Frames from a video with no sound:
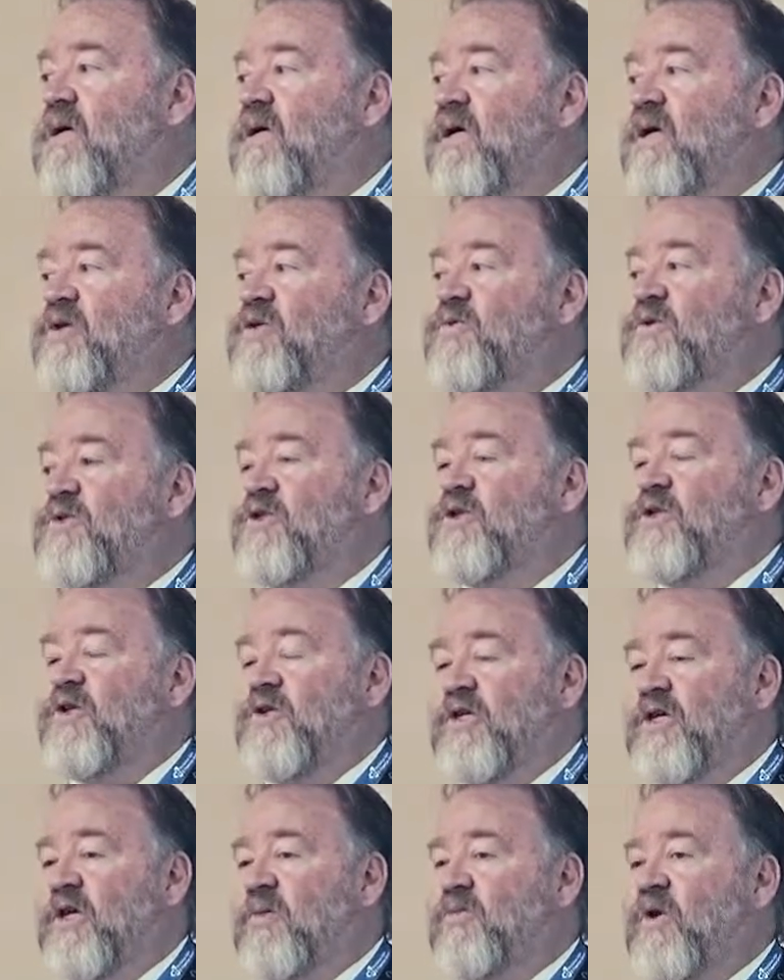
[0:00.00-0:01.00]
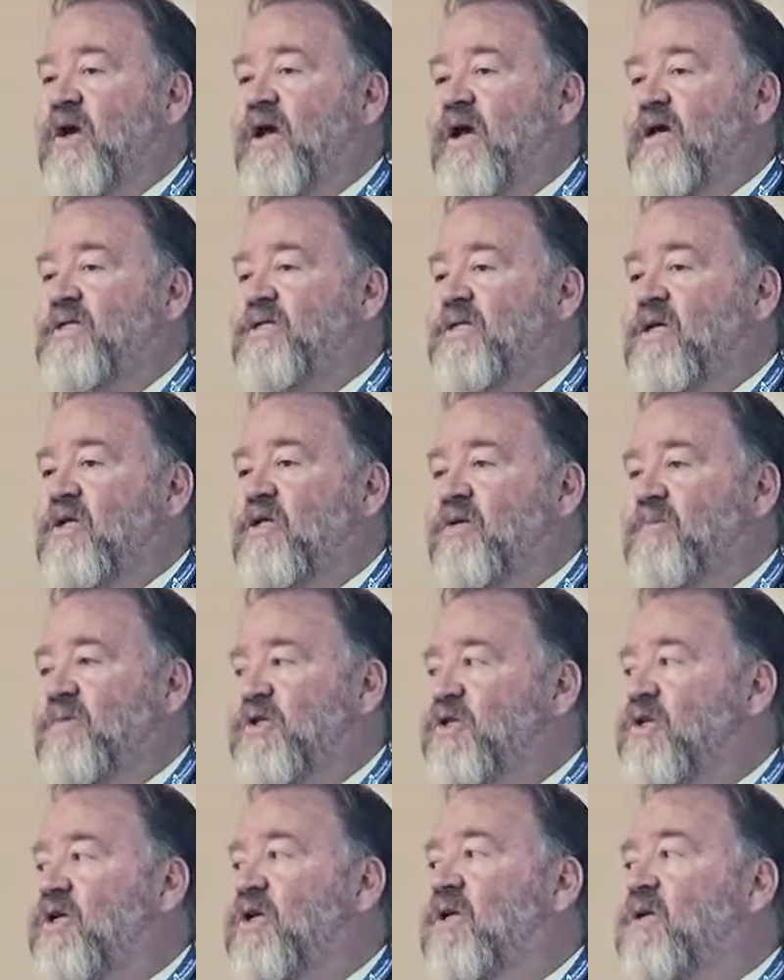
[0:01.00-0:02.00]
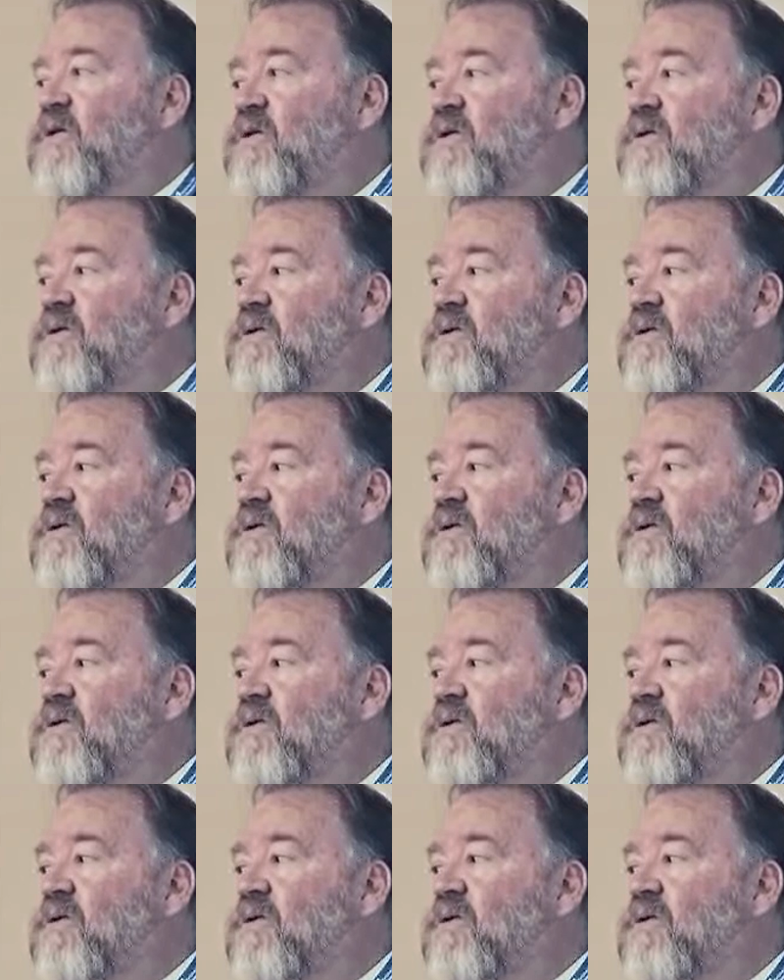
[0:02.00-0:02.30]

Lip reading: Here's what you do to keep your hands out of the machine.